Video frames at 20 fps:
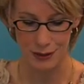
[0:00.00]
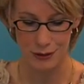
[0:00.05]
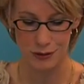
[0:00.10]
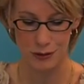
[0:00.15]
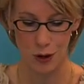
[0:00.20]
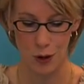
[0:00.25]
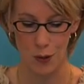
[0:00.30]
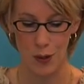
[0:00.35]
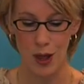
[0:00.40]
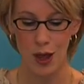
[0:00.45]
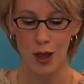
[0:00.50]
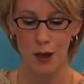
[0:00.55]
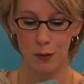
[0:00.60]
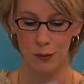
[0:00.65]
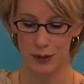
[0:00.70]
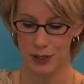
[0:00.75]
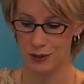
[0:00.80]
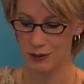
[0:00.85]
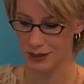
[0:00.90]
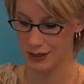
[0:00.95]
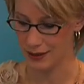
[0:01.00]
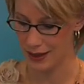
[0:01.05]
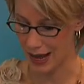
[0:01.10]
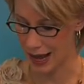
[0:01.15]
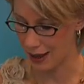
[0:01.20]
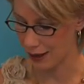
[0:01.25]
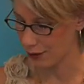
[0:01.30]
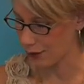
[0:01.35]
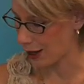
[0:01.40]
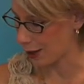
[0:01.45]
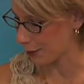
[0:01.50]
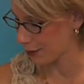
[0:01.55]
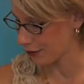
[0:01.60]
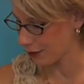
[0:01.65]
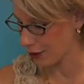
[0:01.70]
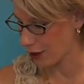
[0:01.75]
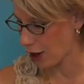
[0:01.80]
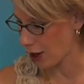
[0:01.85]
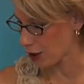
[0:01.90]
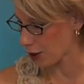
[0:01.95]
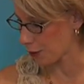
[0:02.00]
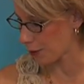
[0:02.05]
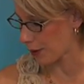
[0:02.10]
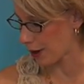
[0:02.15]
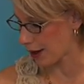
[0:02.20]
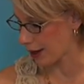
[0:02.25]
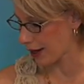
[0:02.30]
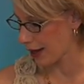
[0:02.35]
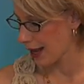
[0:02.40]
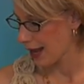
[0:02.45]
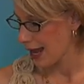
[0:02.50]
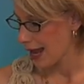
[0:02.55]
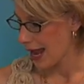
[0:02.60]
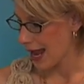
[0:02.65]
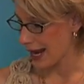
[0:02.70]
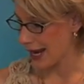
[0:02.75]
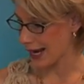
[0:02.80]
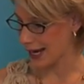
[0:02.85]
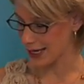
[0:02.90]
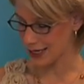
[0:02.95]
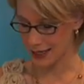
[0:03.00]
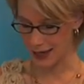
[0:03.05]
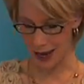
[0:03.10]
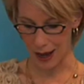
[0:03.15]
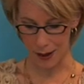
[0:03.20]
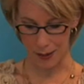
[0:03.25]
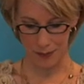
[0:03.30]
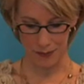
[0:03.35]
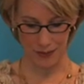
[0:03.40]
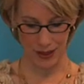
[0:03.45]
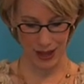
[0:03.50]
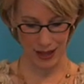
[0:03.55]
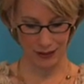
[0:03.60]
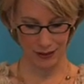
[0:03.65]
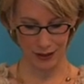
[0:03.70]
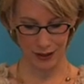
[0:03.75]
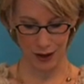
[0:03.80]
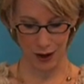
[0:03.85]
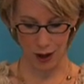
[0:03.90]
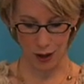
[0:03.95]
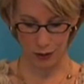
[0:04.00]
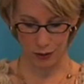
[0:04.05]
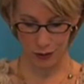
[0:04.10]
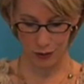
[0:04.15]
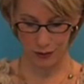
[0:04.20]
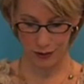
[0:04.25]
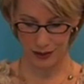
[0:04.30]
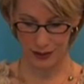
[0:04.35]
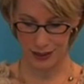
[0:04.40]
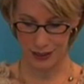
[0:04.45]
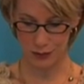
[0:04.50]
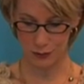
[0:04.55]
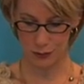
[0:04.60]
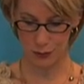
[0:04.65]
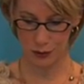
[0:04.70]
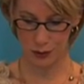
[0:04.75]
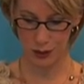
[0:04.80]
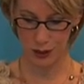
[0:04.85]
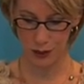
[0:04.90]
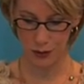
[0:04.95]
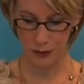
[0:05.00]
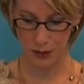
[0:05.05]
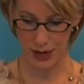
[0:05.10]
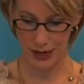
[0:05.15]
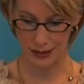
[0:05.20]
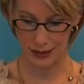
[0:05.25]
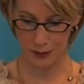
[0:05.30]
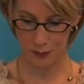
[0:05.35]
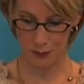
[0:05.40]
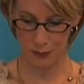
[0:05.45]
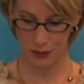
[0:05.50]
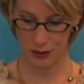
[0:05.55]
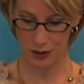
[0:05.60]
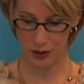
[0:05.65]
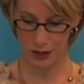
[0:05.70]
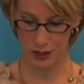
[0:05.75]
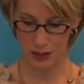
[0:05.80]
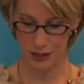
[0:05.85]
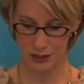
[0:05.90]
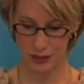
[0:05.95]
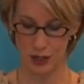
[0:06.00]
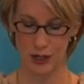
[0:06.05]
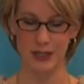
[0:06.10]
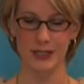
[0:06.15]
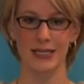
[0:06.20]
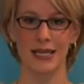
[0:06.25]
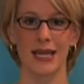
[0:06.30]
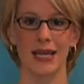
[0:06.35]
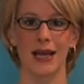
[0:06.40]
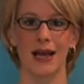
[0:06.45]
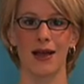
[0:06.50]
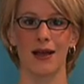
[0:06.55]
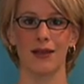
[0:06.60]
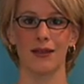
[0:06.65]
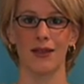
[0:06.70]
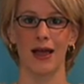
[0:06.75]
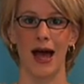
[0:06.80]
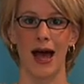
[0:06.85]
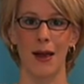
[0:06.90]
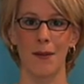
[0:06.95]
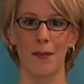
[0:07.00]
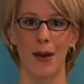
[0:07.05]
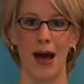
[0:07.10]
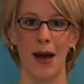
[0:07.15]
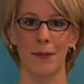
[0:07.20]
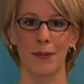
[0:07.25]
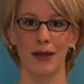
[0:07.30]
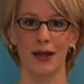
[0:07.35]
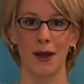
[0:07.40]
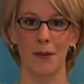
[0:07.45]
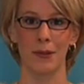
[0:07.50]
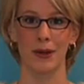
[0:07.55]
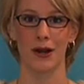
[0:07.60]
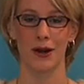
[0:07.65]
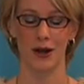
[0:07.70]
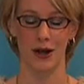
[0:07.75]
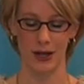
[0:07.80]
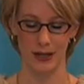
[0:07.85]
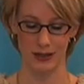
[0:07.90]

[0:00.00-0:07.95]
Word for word: So we'll be using that along with our Cuttlebug. And then the other thing that's really great that you're going to start seeing a lot popping up here at